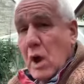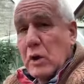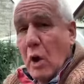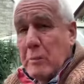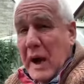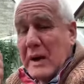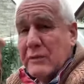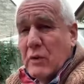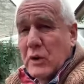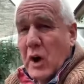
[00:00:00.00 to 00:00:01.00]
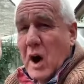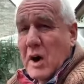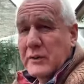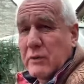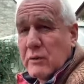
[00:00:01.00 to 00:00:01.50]
Not paid for, not
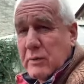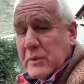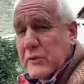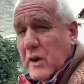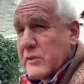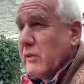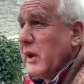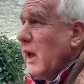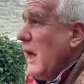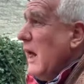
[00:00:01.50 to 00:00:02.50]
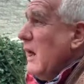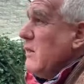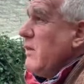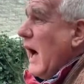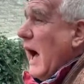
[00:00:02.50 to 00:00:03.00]
asked for from the Treasury.
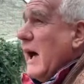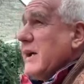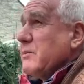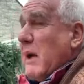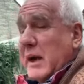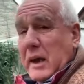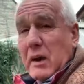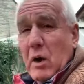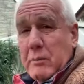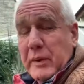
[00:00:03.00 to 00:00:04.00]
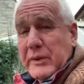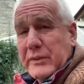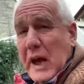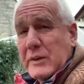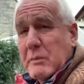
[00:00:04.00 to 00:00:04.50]
That is making copies.
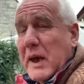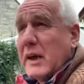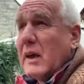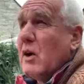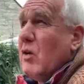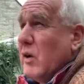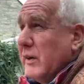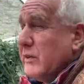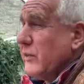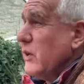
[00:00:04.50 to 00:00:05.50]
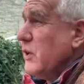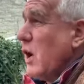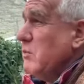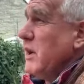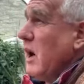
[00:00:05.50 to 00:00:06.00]
That's making coins that nobody